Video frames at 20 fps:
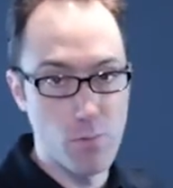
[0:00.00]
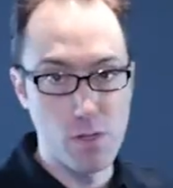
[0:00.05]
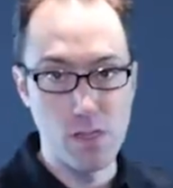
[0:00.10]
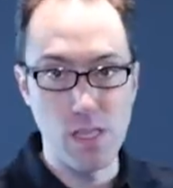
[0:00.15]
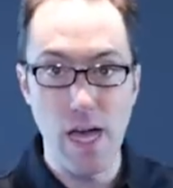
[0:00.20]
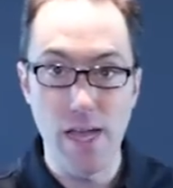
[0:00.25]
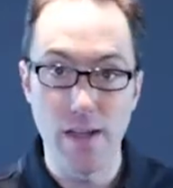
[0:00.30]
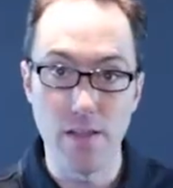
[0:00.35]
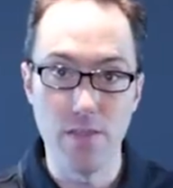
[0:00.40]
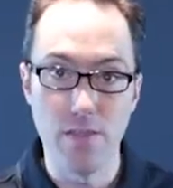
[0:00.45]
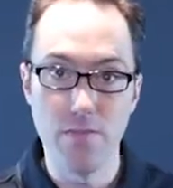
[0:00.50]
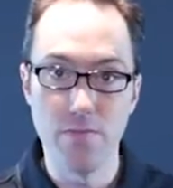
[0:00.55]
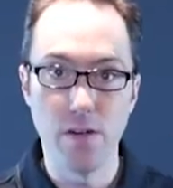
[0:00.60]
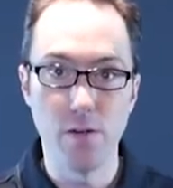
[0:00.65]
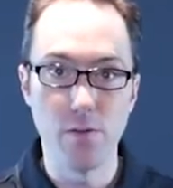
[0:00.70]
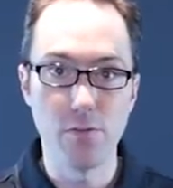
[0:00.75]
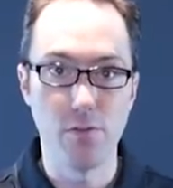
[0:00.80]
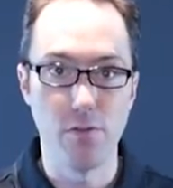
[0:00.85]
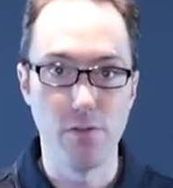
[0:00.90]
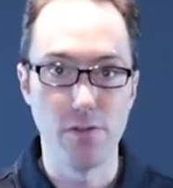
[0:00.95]
rely on the
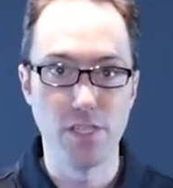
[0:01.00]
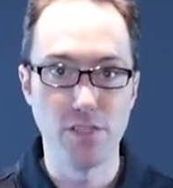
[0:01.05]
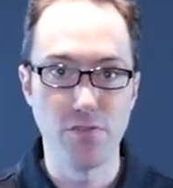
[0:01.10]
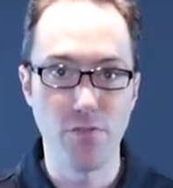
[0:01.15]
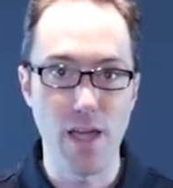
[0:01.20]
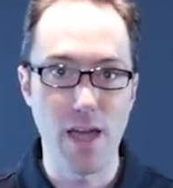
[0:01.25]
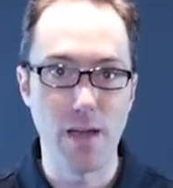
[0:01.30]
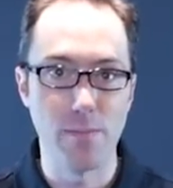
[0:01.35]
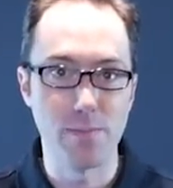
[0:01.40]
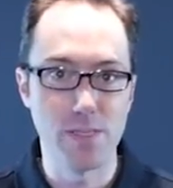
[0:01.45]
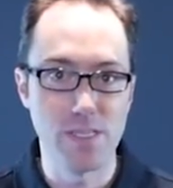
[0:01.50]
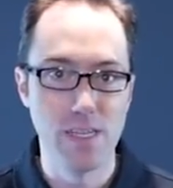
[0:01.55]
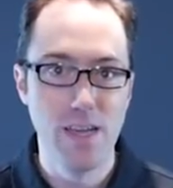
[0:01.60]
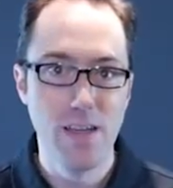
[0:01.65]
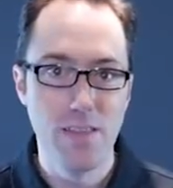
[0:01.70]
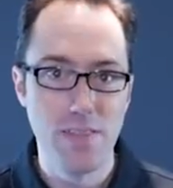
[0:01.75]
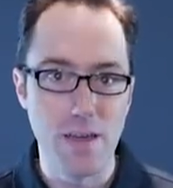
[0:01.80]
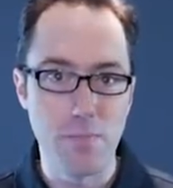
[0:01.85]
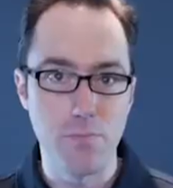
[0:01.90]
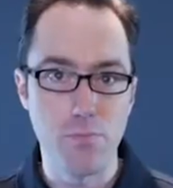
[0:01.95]
Velcro straps,
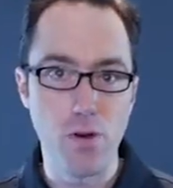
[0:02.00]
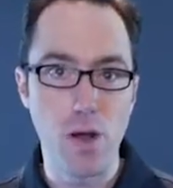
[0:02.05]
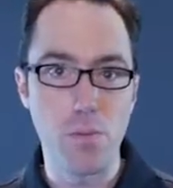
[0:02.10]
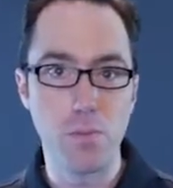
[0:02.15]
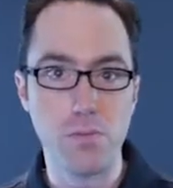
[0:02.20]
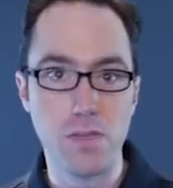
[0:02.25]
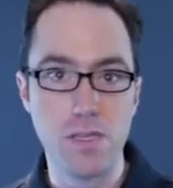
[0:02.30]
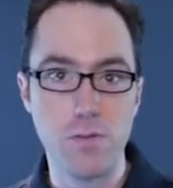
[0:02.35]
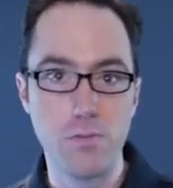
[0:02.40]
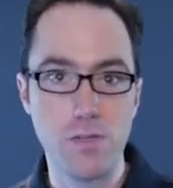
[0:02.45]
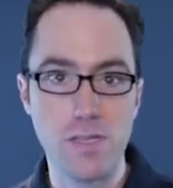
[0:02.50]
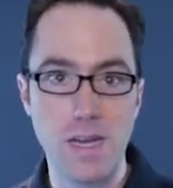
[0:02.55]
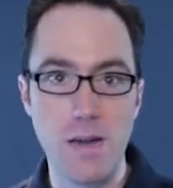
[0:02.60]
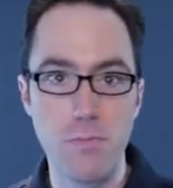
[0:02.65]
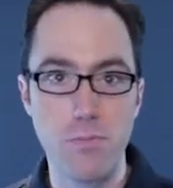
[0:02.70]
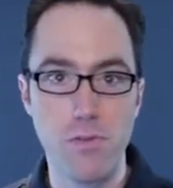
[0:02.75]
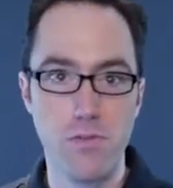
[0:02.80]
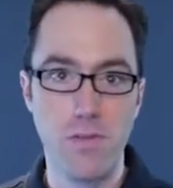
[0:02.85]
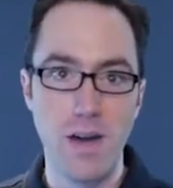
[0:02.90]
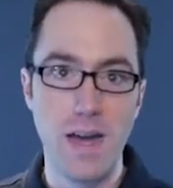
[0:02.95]
that probably would
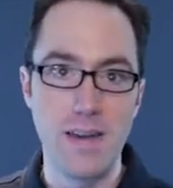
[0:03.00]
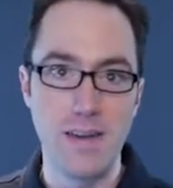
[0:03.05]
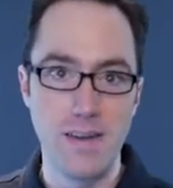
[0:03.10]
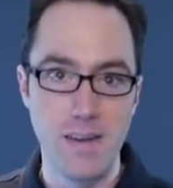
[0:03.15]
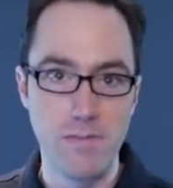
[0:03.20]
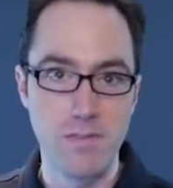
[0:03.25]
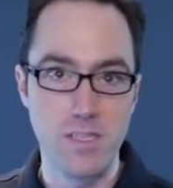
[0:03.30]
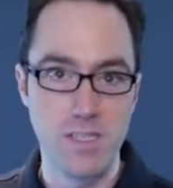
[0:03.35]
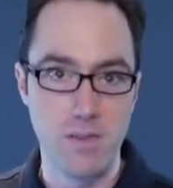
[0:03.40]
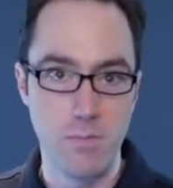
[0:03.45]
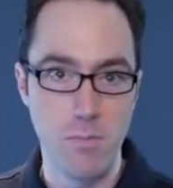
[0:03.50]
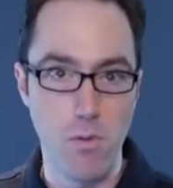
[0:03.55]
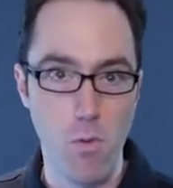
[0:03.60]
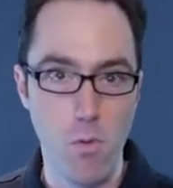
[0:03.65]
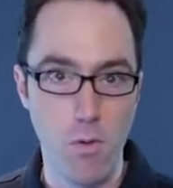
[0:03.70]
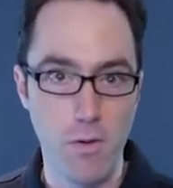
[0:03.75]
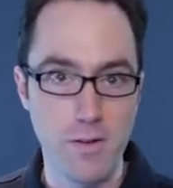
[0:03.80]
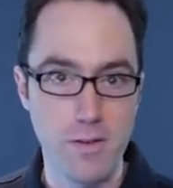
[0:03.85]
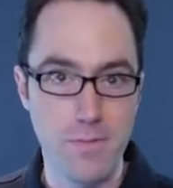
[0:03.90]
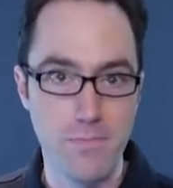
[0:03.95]
not provide enough
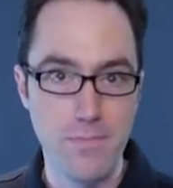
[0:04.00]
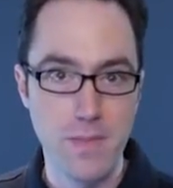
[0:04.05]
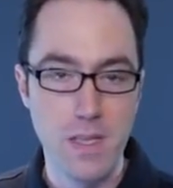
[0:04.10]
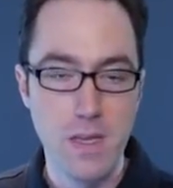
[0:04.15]
support.